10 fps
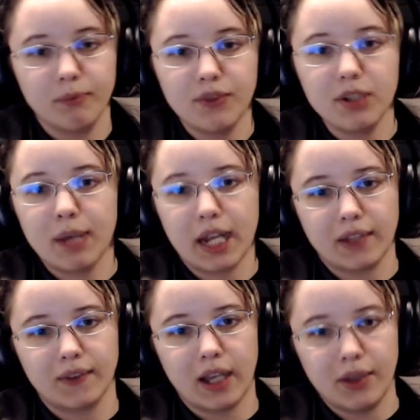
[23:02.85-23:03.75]
feedback
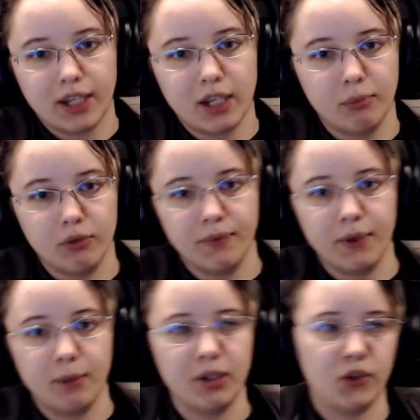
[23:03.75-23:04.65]
as to how they can improve
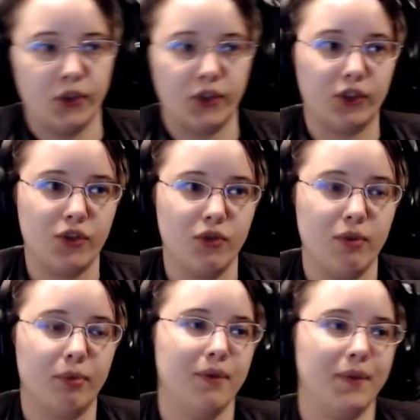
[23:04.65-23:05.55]
their pitches to
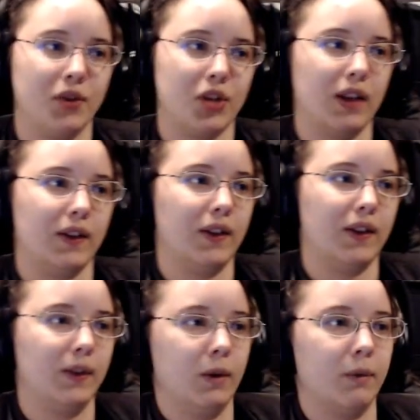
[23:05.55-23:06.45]
improve their
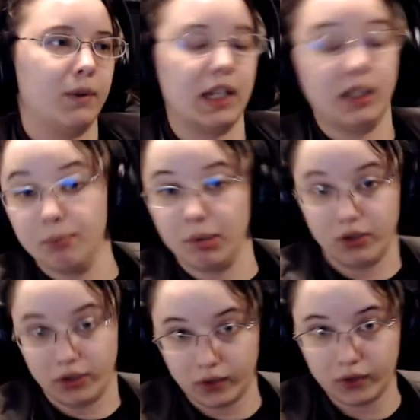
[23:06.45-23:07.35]
chances of getting them
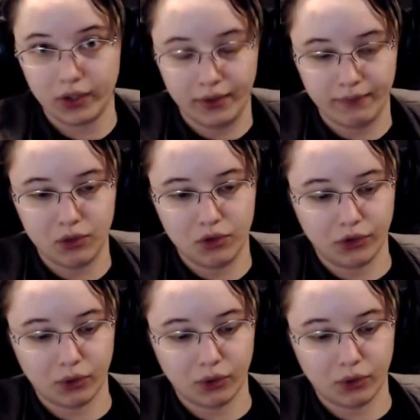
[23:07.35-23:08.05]
purchased in the future. So I